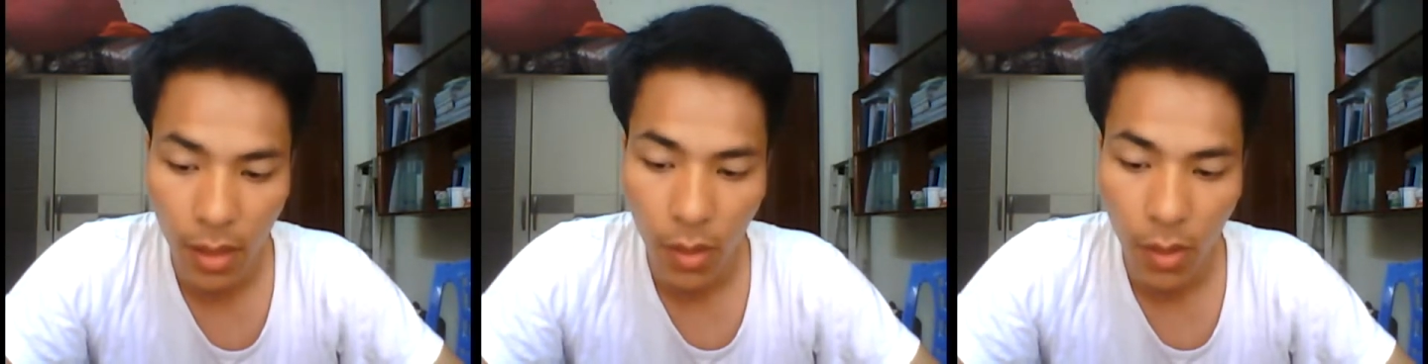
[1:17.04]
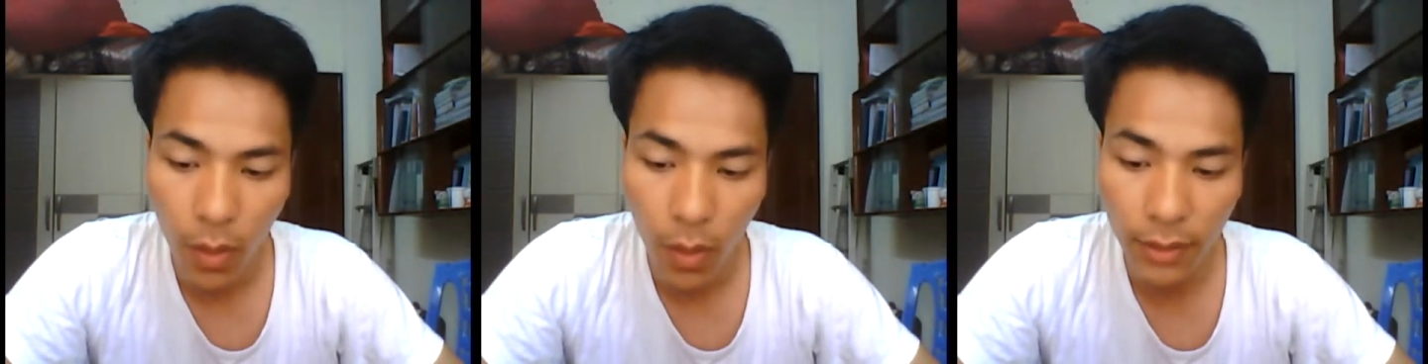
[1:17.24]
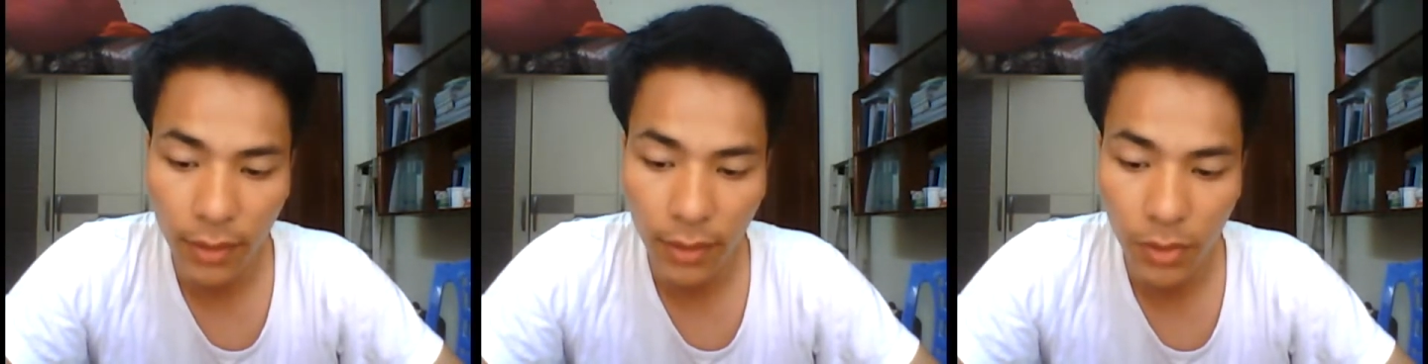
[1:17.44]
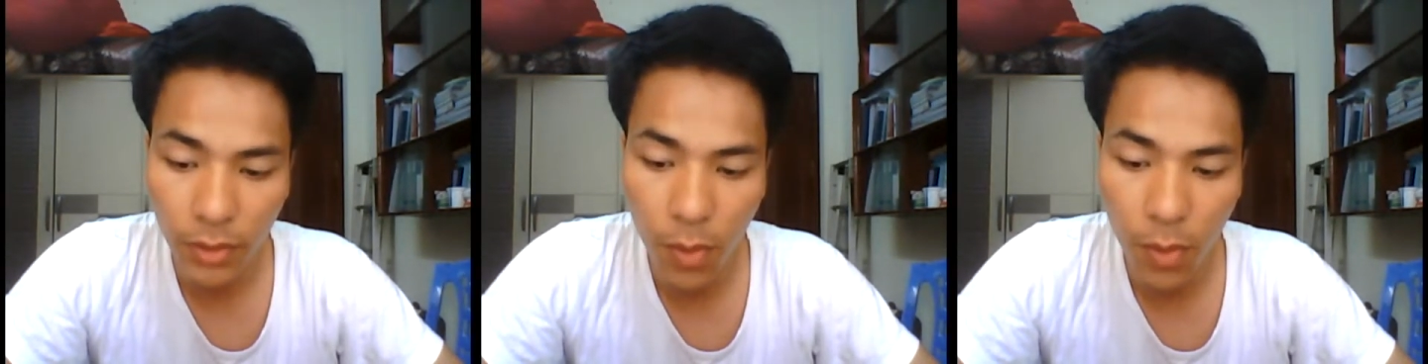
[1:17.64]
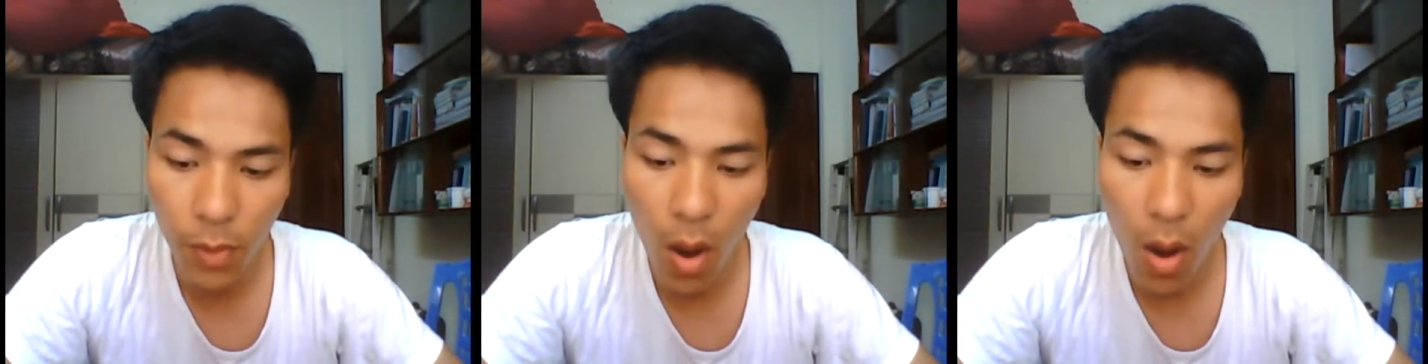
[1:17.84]
want
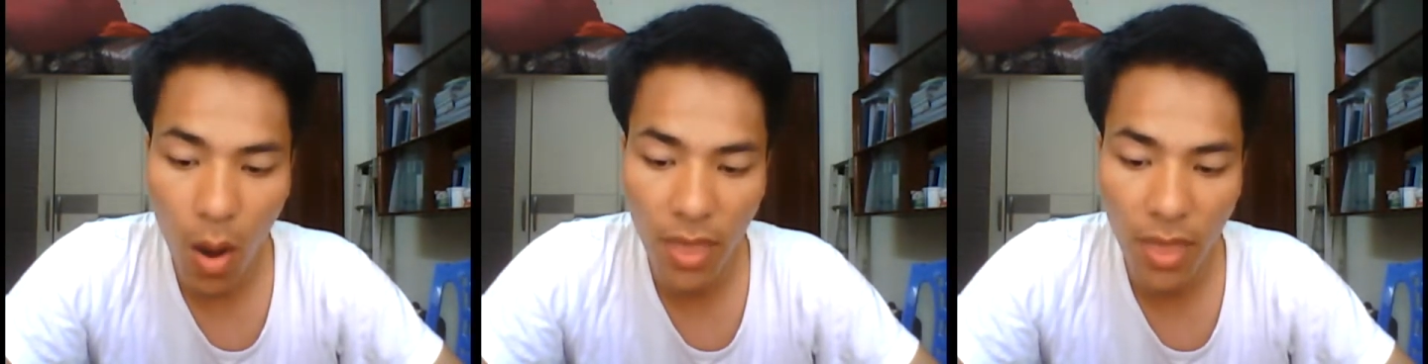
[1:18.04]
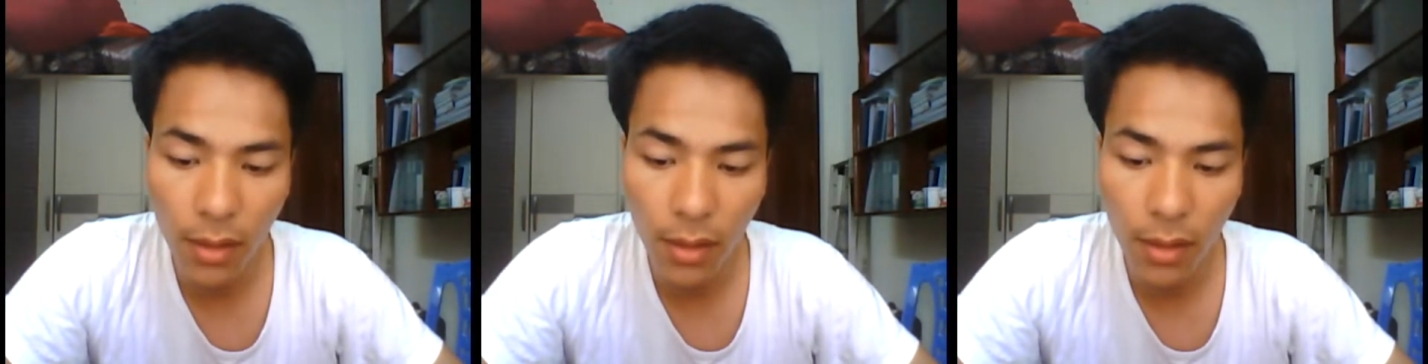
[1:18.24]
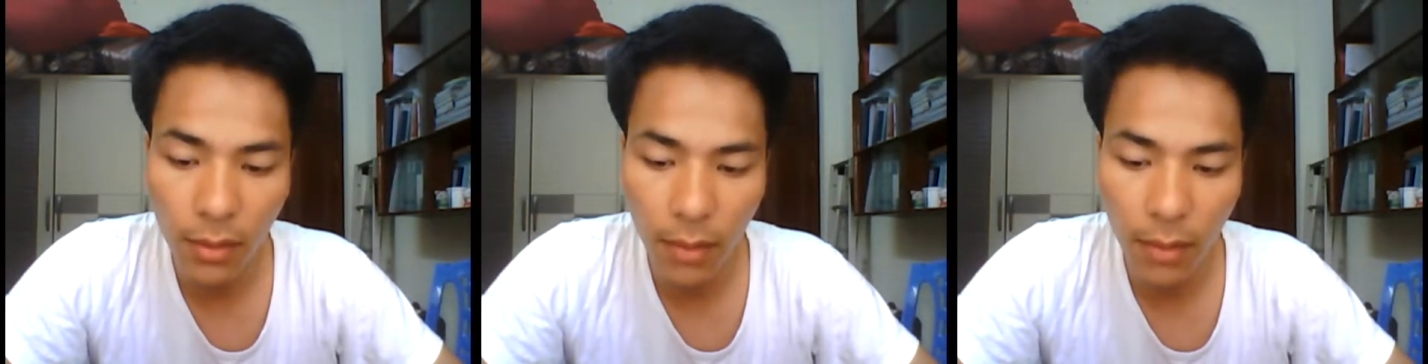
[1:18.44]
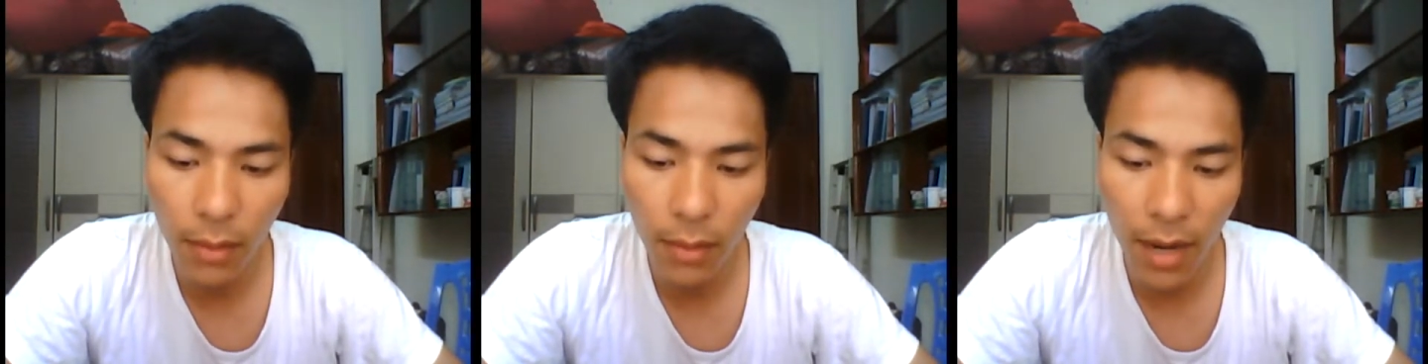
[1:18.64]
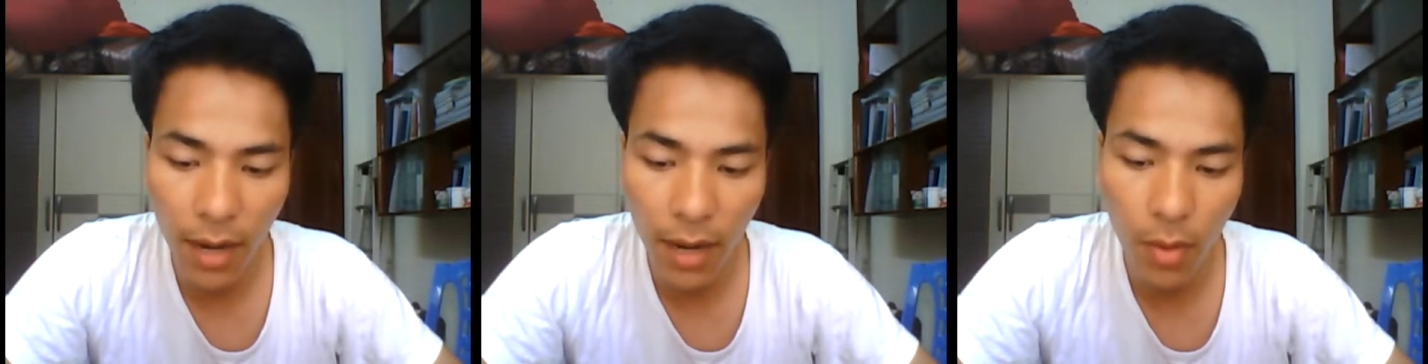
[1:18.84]
to bother
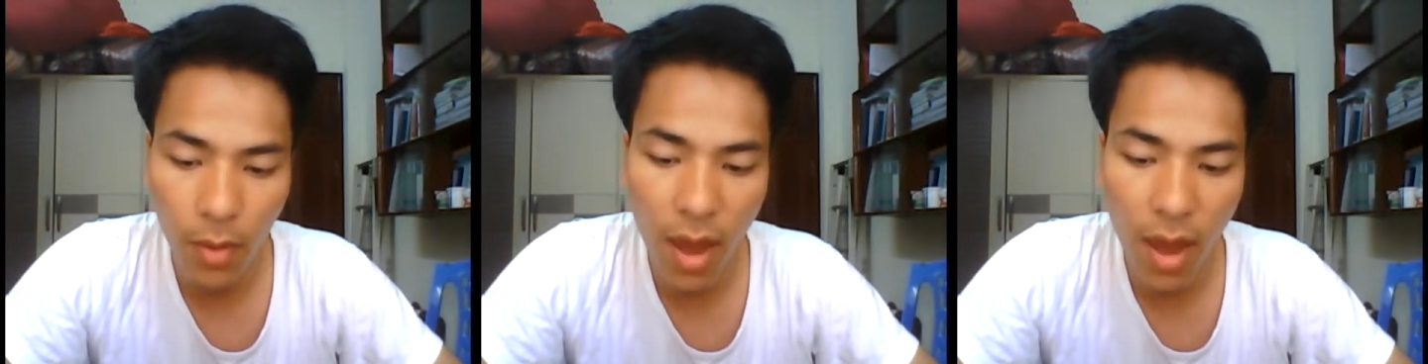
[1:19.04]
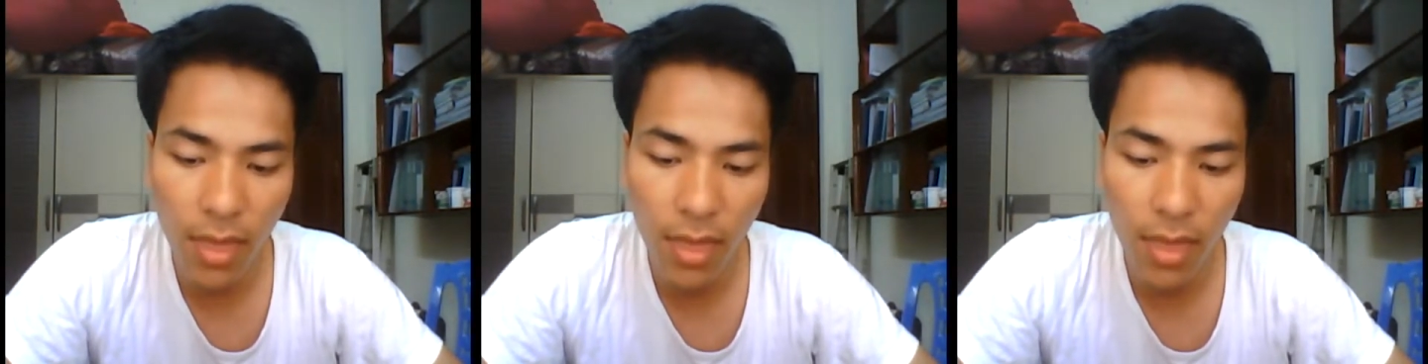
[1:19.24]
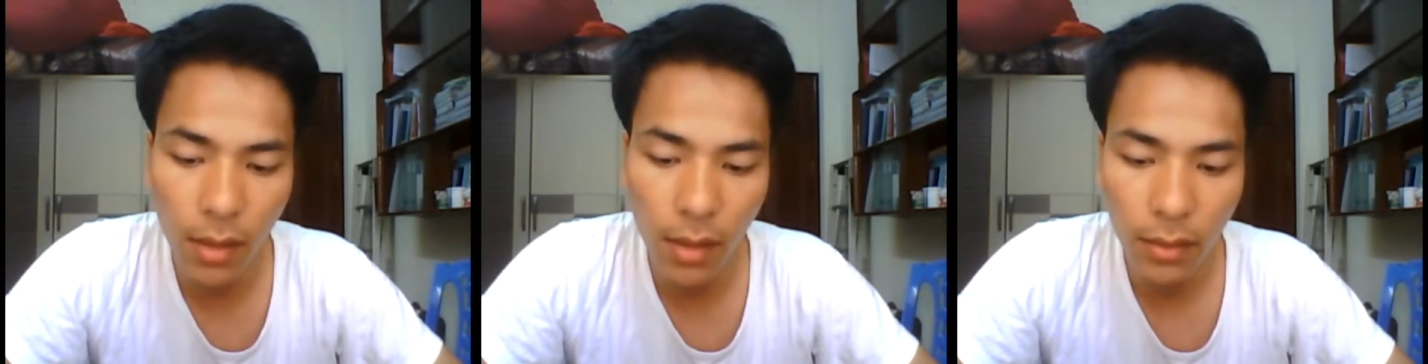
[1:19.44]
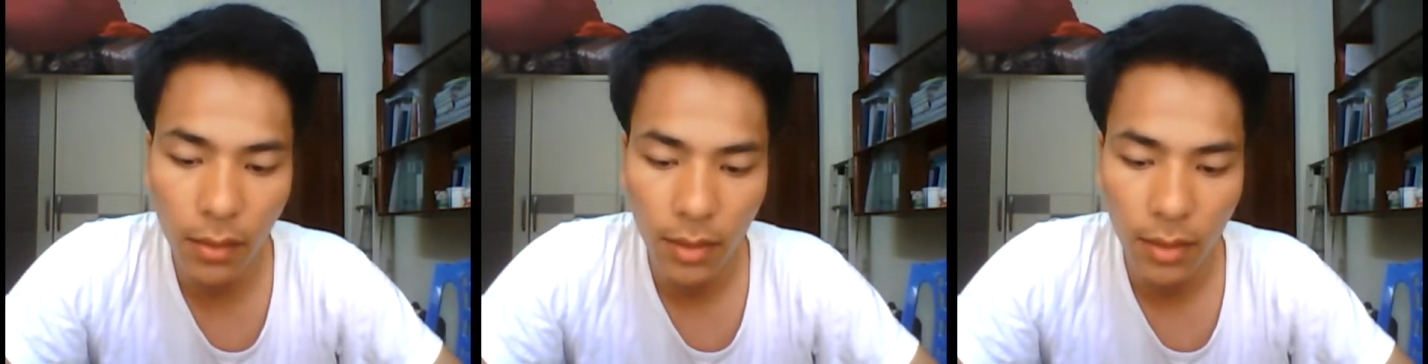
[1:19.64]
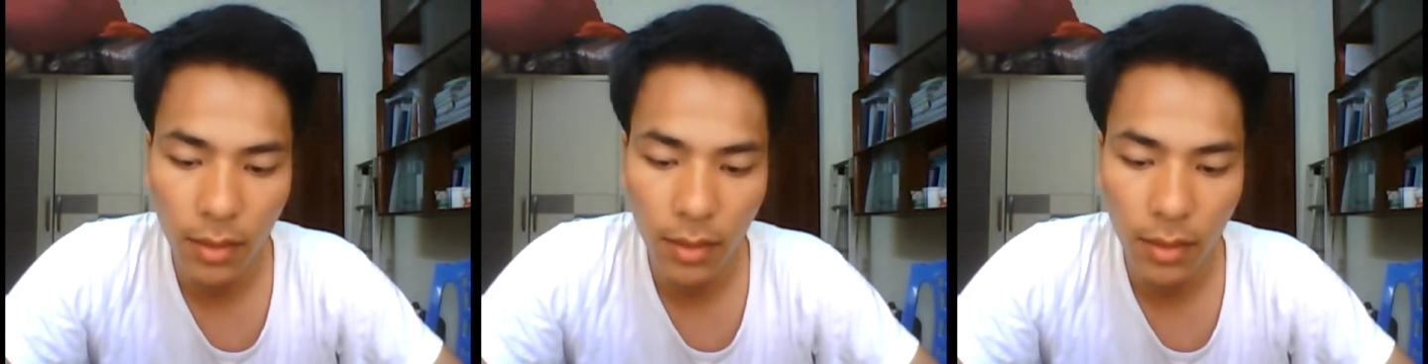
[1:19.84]
my brother.